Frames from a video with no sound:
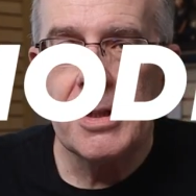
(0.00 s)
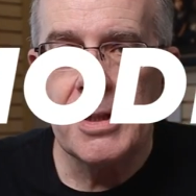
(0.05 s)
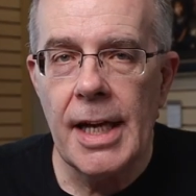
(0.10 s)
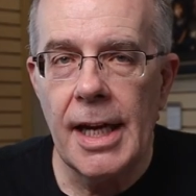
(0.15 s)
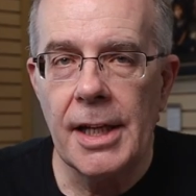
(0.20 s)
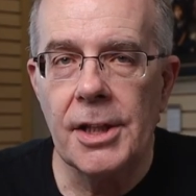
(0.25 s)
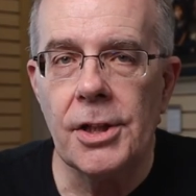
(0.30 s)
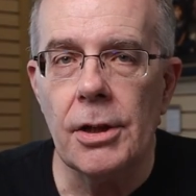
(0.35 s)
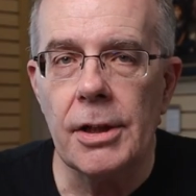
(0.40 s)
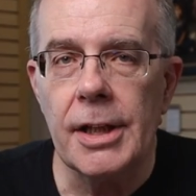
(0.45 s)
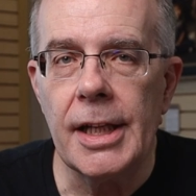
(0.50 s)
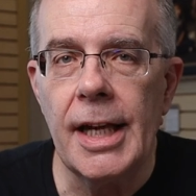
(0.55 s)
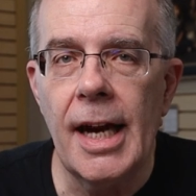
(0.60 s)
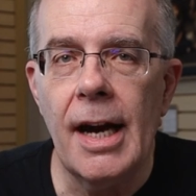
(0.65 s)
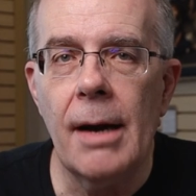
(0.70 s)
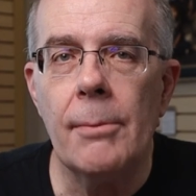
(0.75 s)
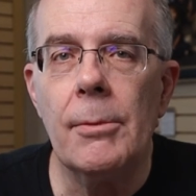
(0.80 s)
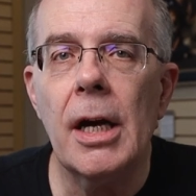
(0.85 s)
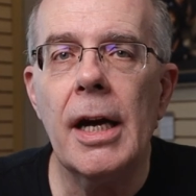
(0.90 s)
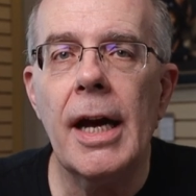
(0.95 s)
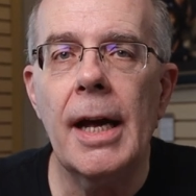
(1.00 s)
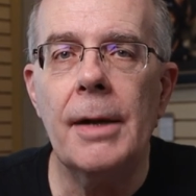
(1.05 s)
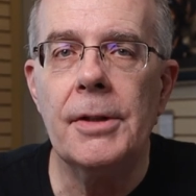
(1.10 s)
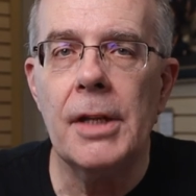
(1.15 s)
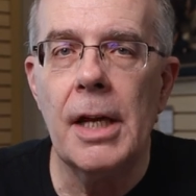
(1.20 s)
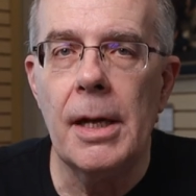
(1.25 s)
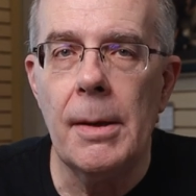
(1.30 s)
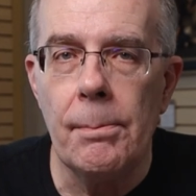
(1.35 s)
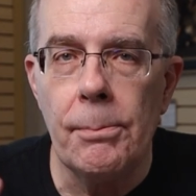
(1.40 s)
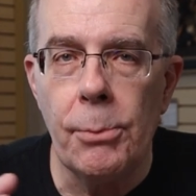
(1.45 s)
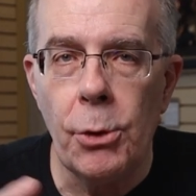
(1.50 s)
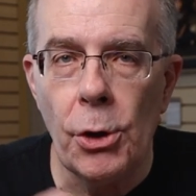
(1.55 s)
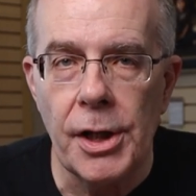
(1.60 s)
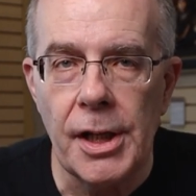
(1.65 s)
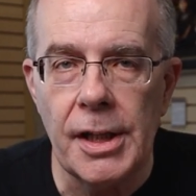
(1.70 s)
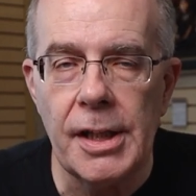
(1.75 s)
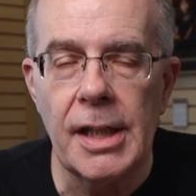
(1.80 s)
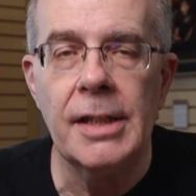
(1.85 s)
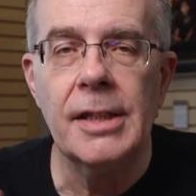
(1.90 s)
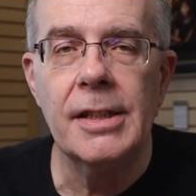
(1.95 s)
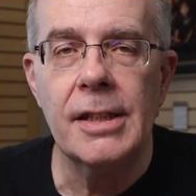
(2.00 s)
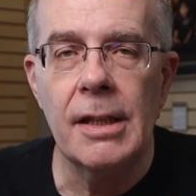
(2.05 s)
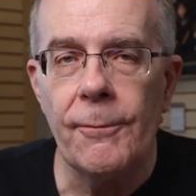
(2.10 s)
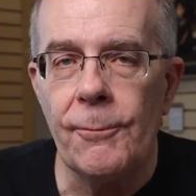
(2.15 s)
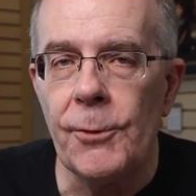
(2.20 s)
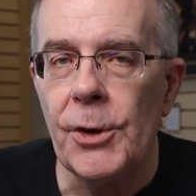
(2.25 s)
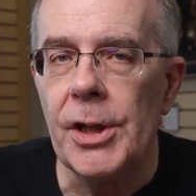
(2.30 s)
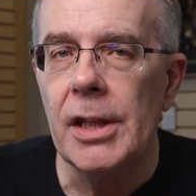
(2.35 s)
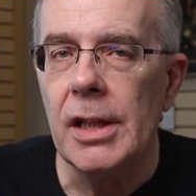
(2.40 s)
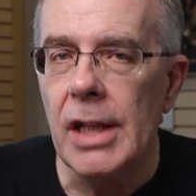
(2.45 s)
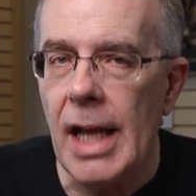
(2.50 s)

Take your camera and, and put it in different